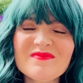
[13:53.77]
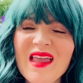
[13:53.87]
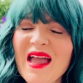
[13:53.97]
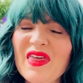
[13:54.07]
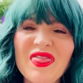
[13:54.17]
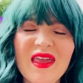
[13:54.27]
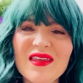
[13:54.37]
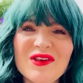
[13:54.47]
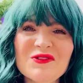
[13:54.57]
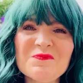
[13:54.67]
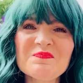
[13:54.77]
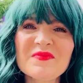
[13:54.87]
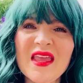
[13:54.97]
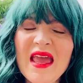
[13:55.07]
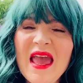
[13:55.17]
I thank you.
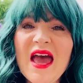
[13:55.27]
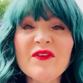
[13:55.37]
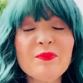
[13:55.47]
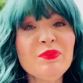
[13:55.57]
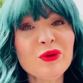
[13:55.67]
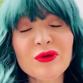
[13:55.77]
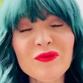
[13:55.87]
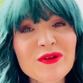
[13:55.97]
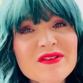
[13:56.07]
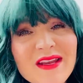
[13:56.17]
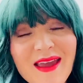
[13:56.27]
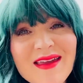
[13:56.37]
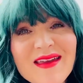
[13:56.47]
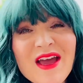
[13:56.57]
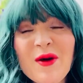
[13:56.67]
Have a beautiful
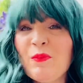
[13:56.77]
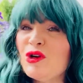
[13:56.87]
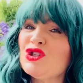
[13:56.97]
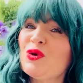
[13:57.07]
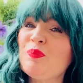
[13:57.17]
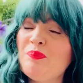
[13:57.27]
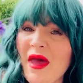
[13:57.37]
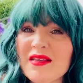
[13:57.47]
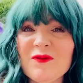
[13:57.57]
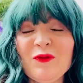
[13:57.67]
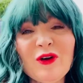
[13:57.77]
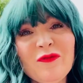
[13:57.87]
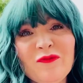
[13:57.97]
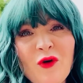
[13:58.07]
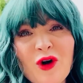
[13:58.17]
day. Put your best foot
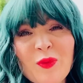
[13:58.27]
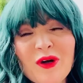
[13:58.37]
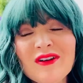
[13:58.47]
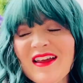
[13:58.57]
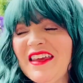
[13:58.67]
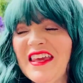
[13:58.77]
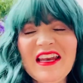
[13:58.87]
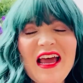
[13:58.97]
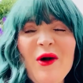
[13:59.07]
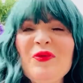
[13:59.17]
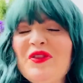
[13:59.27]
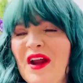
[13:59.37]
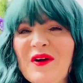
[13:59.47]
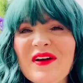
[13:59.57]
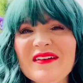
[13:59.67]
forward. Get out
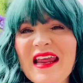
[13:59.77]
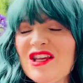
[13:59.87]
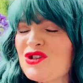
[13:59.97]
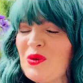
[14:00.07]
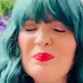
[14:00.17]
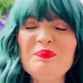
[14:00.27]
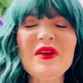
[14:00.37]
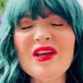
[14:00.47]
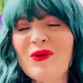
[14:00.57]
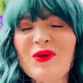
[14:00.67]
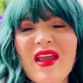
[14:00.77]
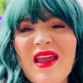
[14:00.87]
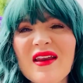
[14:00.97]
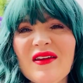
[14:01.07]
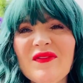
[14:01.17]
there in nature and be
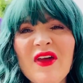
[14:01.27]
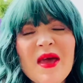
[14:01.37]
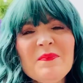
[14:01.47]
creative.